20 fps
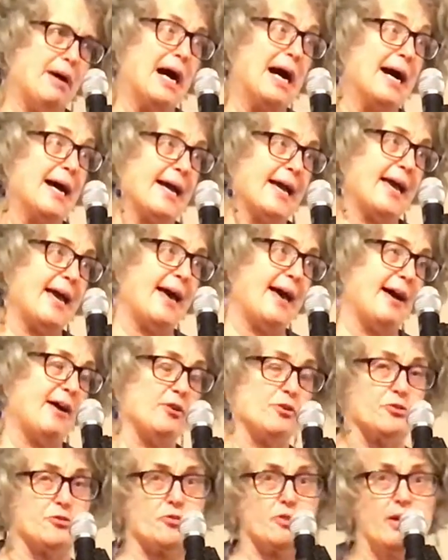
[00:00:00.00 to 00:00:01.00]
my
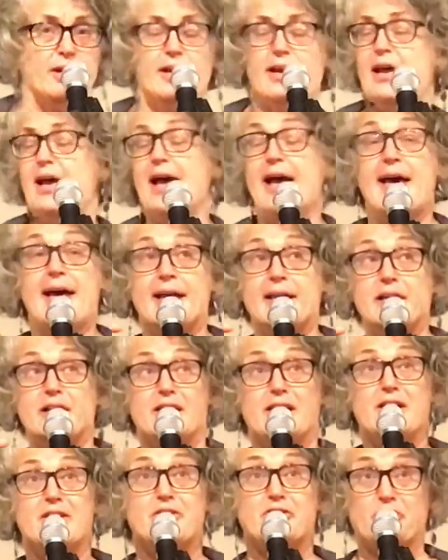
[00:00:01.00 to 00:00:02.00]
house.
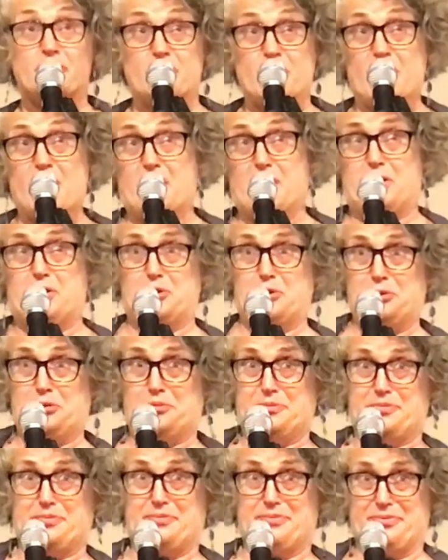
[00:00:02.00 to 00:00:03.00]
And
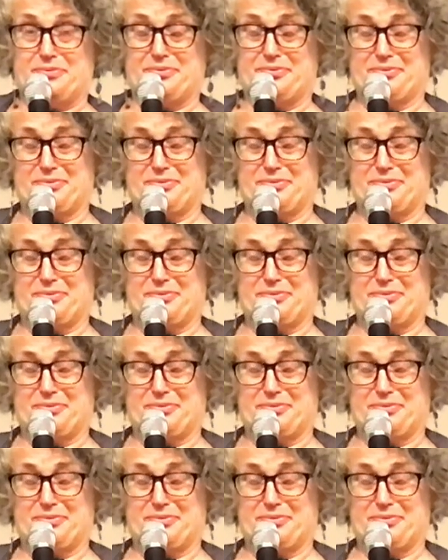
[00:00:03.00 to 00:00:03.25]
so